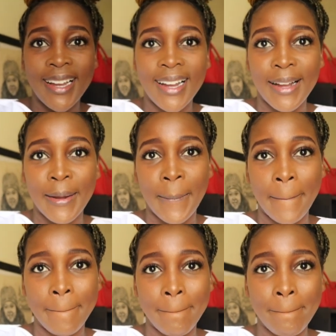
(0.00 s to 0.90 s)

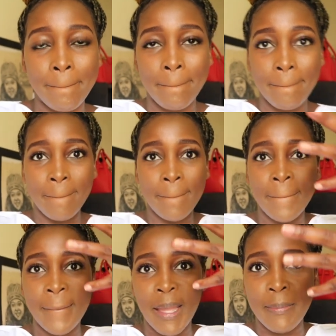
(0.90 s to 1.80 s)

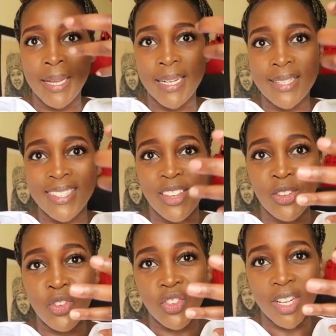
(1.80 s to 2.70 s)
my nails are
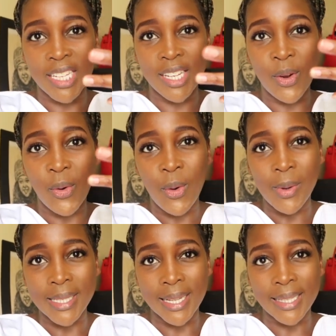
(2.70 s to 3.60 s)
usually
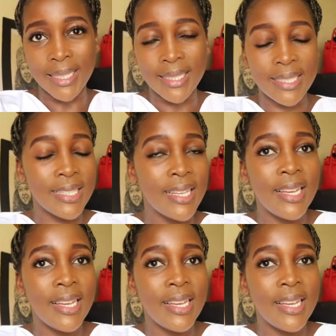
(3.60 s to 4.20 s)
always like this.